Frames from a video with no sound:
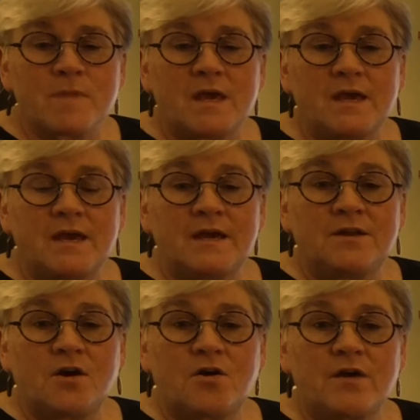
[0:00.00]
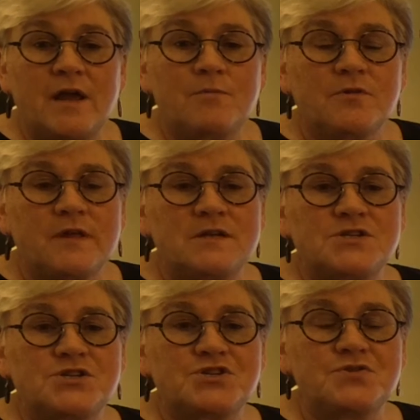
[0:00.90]
and are able then
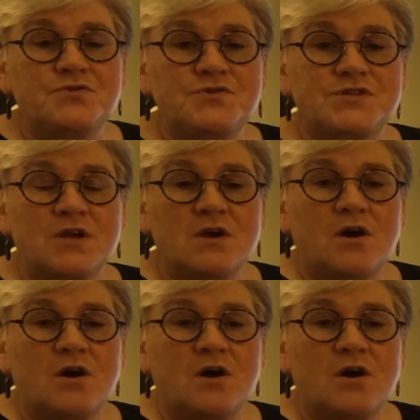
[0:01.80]
to choose